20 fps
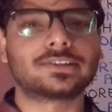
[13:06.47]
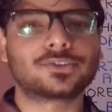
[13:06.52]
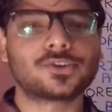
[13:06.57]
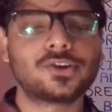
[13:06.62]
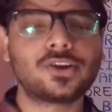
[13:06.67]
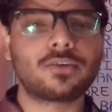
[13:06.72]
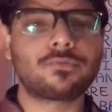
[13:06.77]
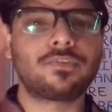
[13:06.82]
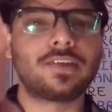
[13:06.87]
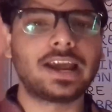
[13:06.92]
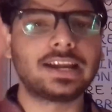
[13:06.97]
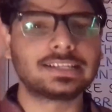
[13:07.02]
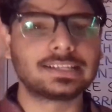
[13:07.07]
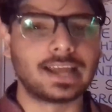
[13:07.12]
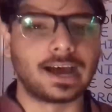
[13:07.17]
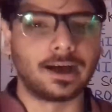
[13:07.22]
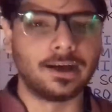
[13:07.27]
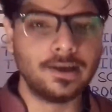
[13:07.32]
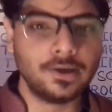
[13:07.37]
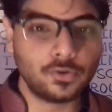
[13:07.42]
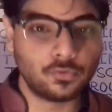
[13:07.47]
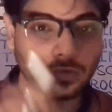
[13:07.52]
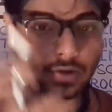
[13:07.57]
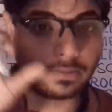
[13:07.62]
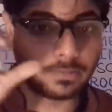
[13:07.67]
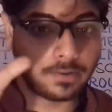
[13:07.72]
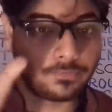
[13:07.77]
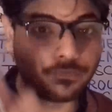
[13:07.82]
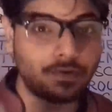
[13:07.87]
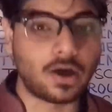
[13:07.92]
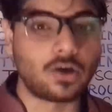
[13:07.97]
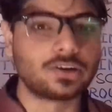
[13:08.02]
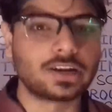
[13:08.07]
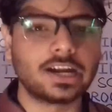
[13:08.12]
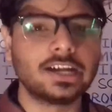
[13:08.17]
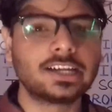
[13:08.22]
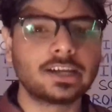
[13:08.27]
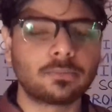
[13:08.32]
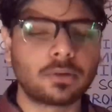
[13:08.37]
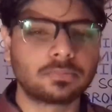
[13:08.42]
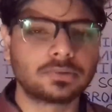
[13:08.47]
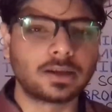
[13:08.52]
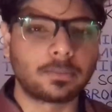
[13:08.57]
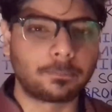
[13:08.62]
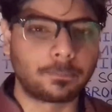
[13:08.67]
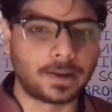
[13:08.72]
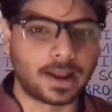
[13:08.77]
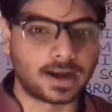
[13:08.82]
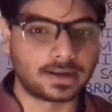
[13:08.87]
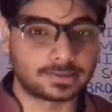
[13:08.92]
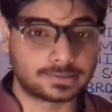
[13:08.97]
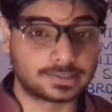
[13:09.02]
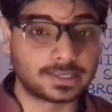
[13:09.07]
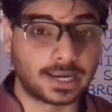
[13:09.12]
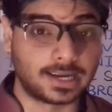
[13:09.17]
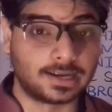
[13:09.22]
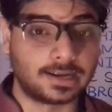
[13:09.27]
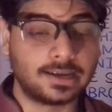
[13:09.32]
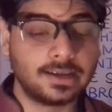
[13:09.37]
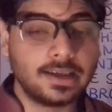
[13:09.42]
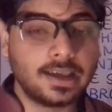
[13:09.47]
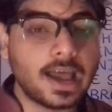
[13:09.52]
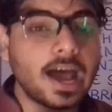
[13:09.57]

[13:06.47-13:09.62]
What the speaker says: So your flagella will be found in terms of the plant cell.